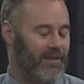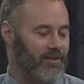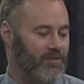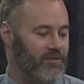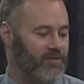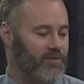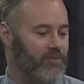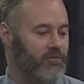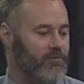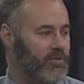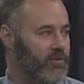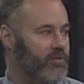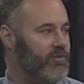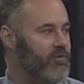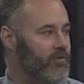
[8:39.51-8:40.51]
that seem
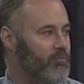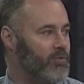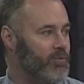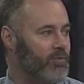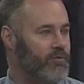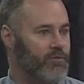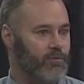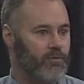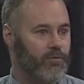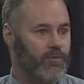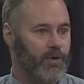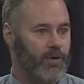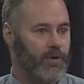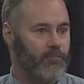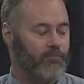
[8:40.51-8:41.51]
very simple to
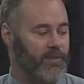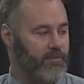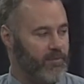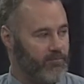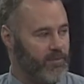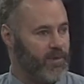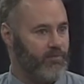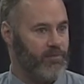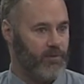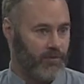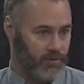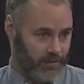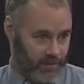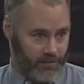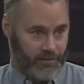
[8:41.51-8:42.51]
maybe
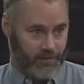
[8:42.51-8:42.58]
people